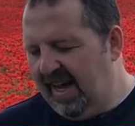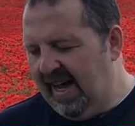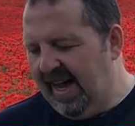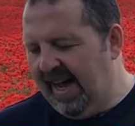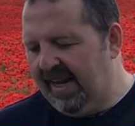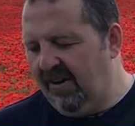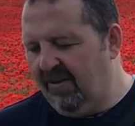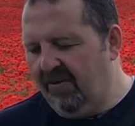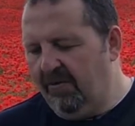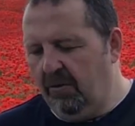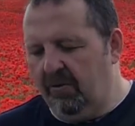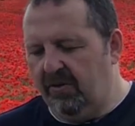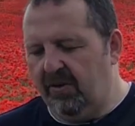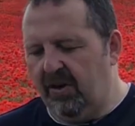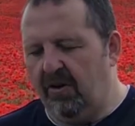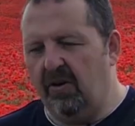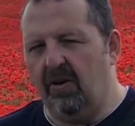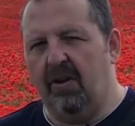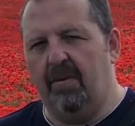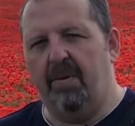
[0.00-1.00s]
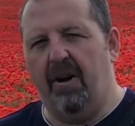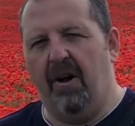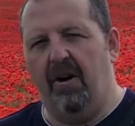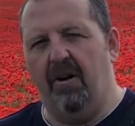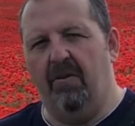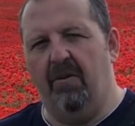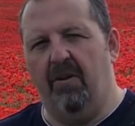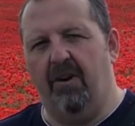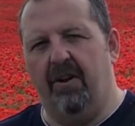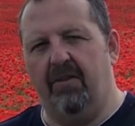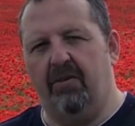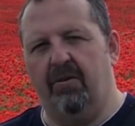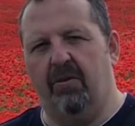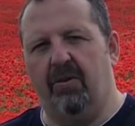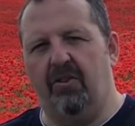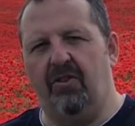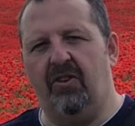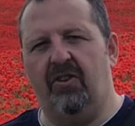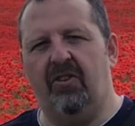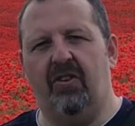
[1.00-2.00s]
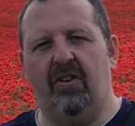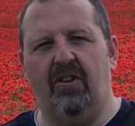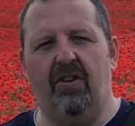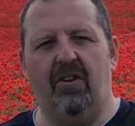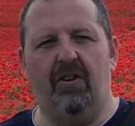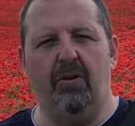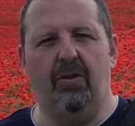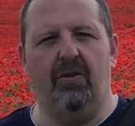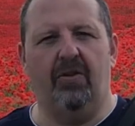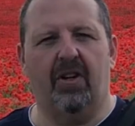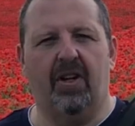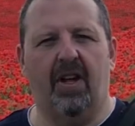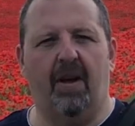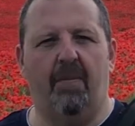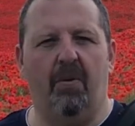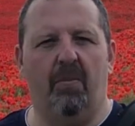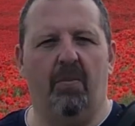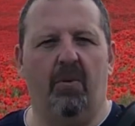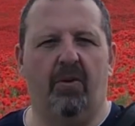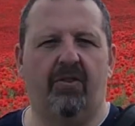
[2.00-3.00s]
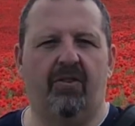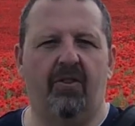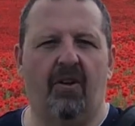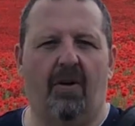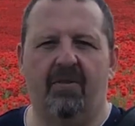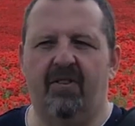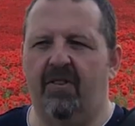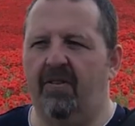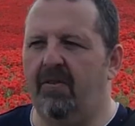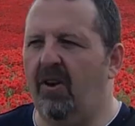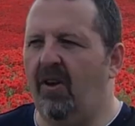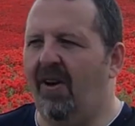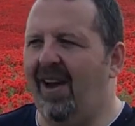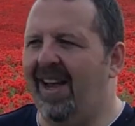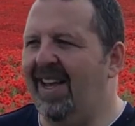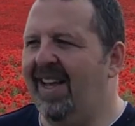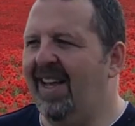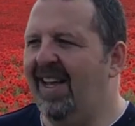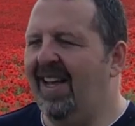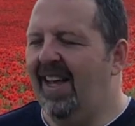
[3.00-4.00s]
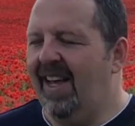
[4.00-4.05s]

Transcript: and I've also got the polarizer on just to lose a couple more stops of light,